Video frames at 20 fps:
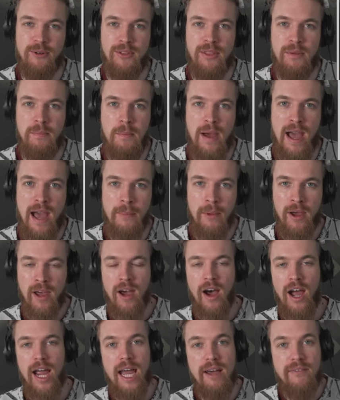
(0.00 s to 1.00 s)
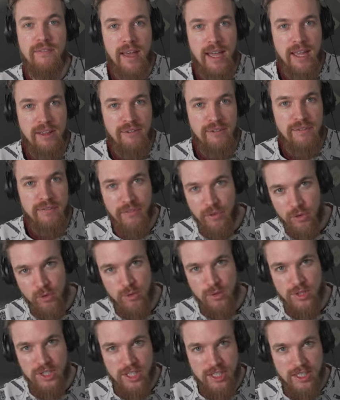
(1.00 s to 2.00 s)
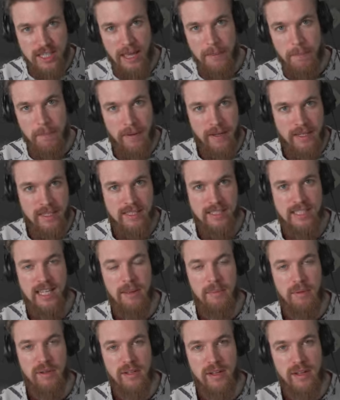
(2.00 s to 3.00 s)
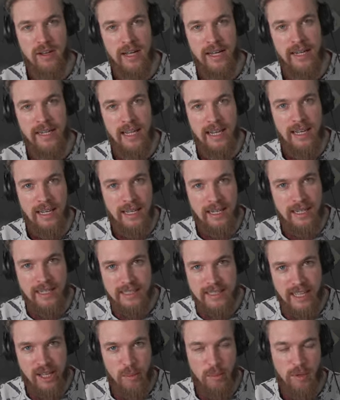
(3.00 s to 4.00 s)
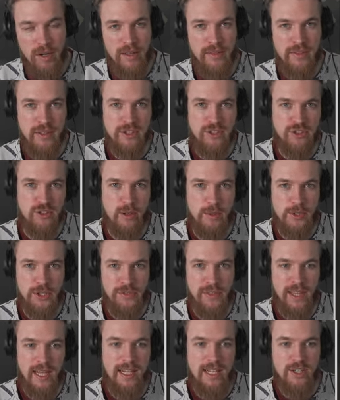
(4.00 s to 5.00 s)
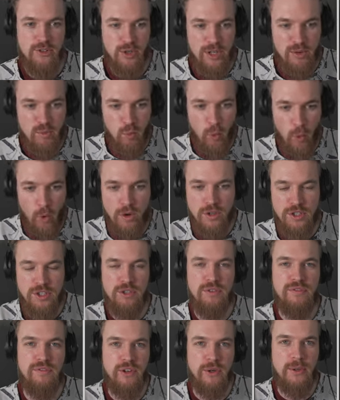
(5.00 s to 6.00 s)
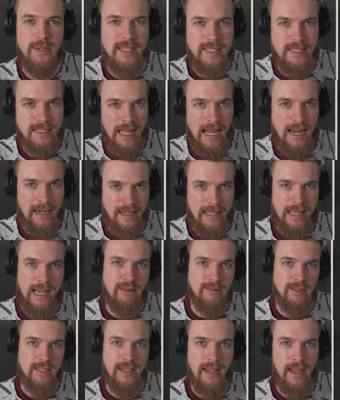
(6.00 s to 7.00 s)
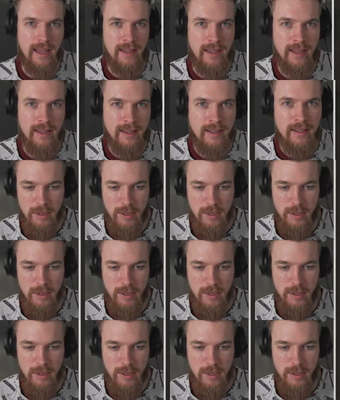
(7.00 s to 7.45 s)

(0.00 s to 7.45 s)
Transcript: on the map, I have a full step-by-step -step guide link down below in the description that literally walks you through exactly how to get here.